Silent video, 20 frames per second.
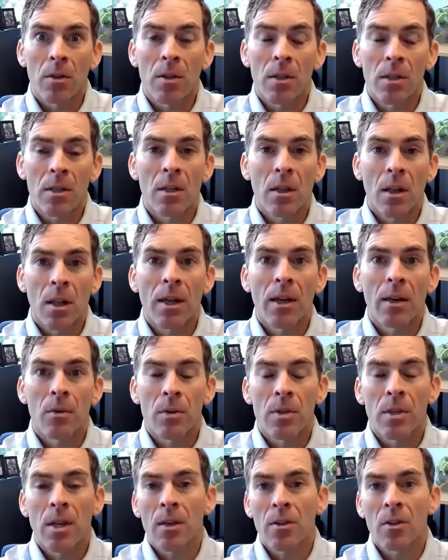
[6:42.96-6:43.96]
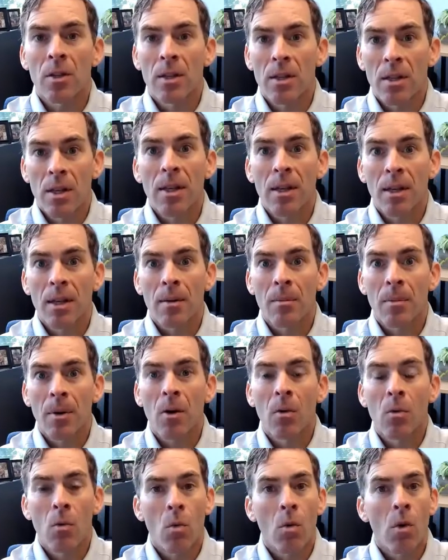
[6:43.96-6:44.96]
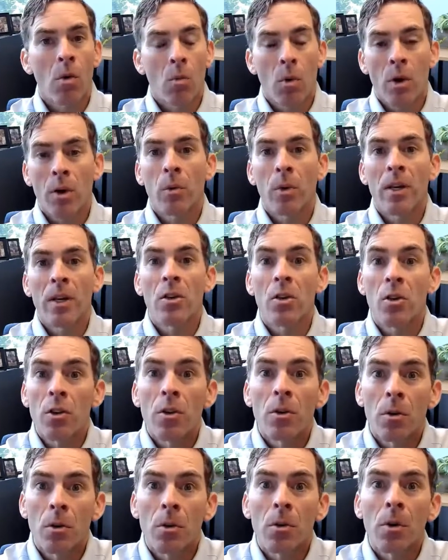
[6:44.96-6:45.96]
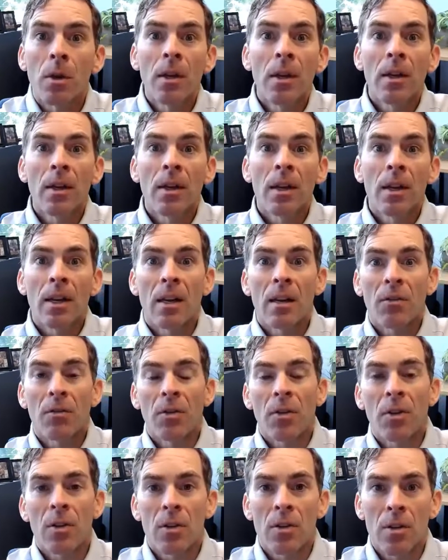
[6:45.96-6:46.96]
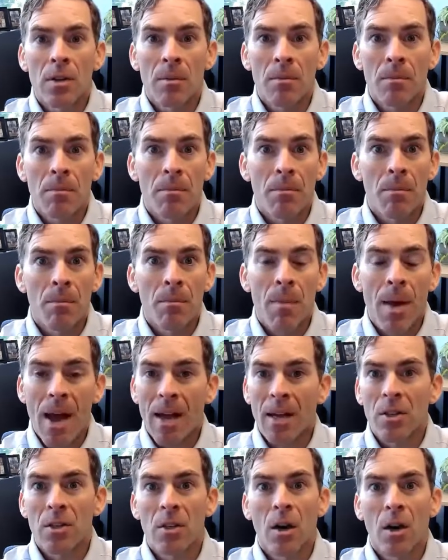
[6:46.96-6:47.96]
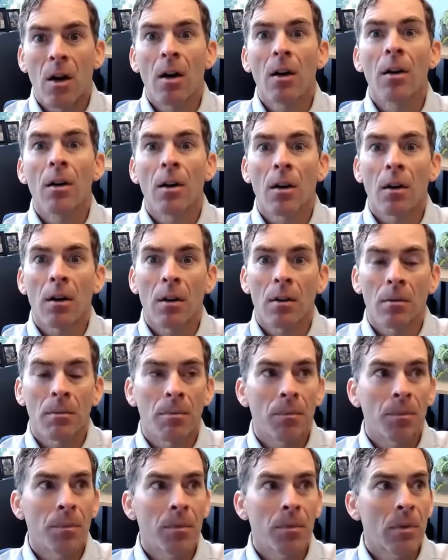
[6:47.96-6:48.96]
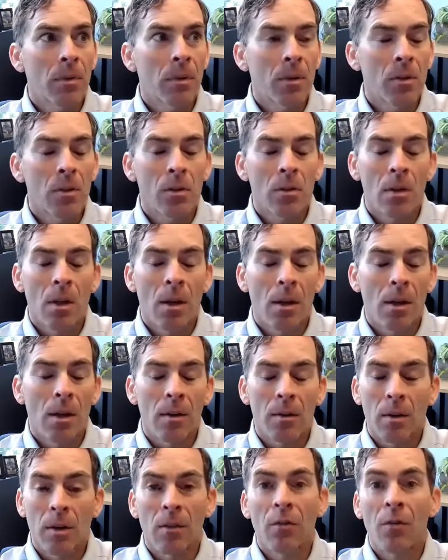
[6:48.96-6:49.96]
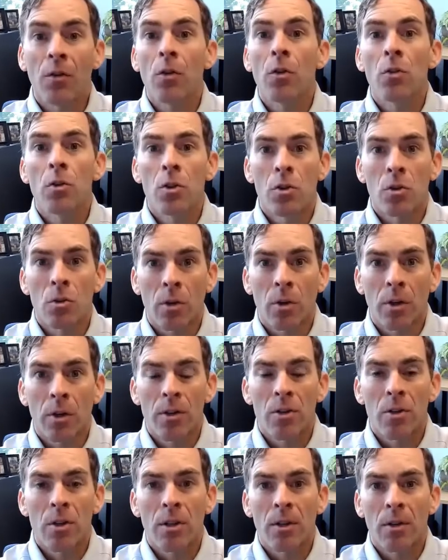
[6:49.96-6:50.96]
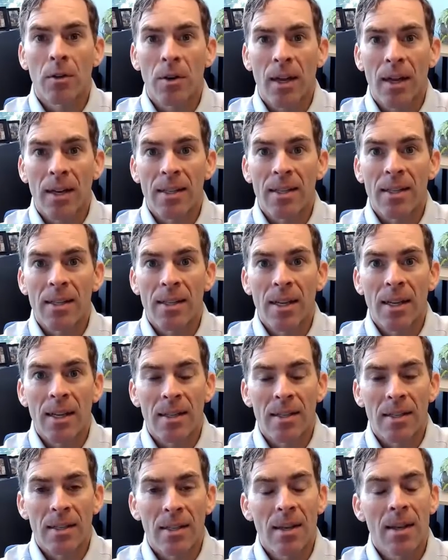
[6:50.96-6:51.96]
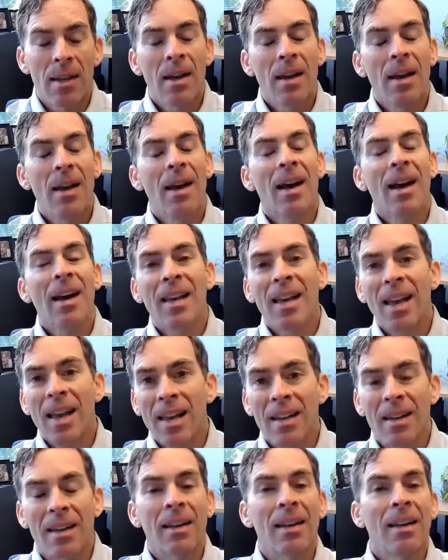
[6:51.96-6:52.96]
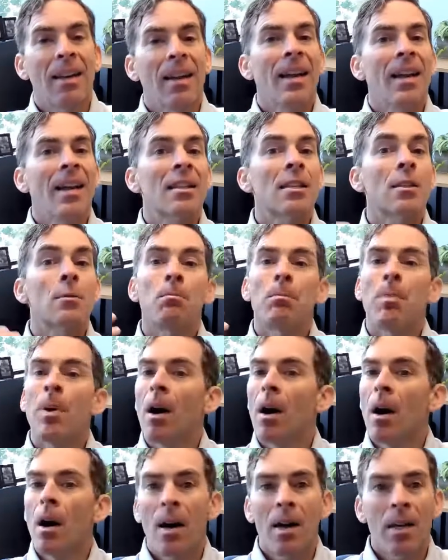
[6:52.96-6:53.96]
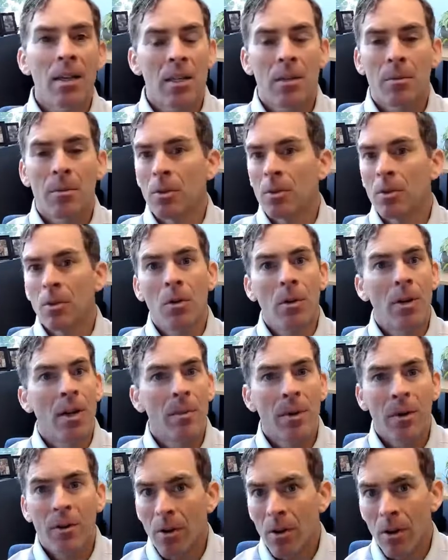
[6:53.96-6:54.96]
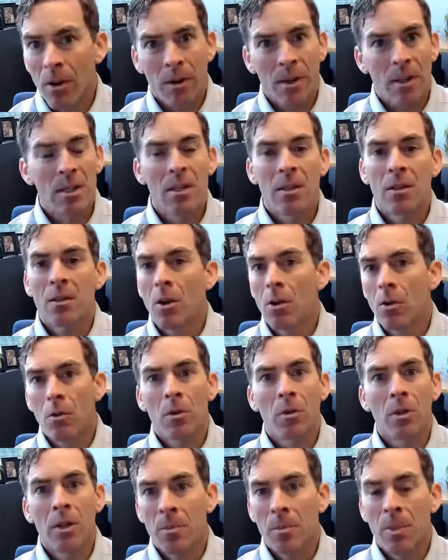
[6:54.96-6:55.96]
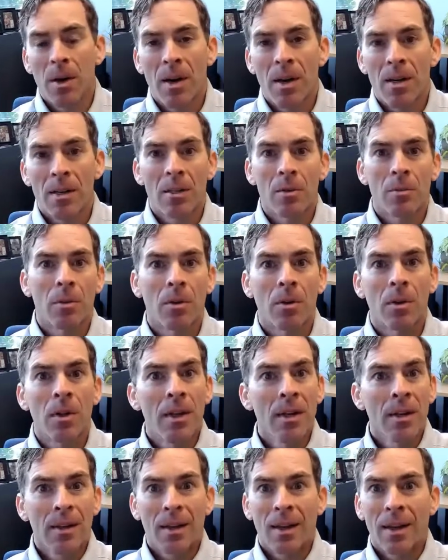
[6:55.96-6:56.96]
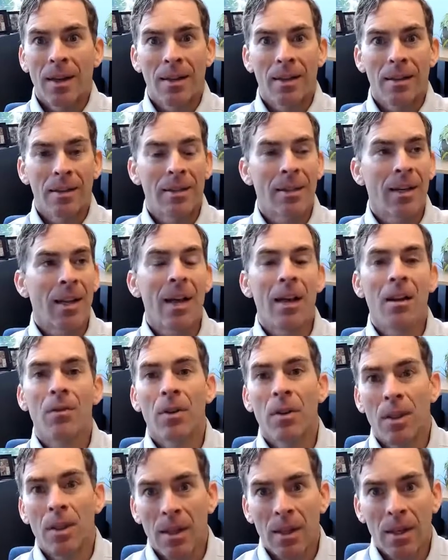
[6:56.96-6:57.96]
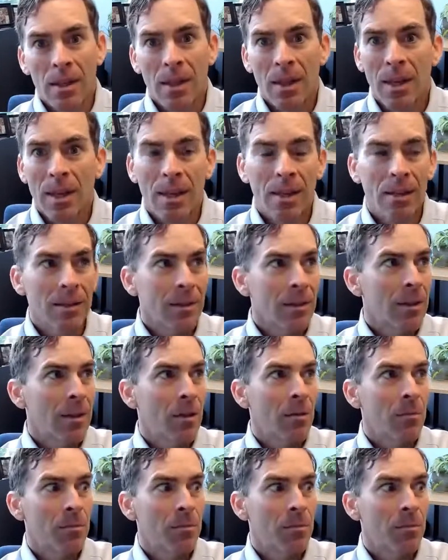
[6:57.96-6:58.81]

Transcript: this client was actually thinking about what do we do if there's a mass hunger and food shortage in the United States? Again, it's possible. Don't get me wrong. It's totally possible. Like, did I ever think that,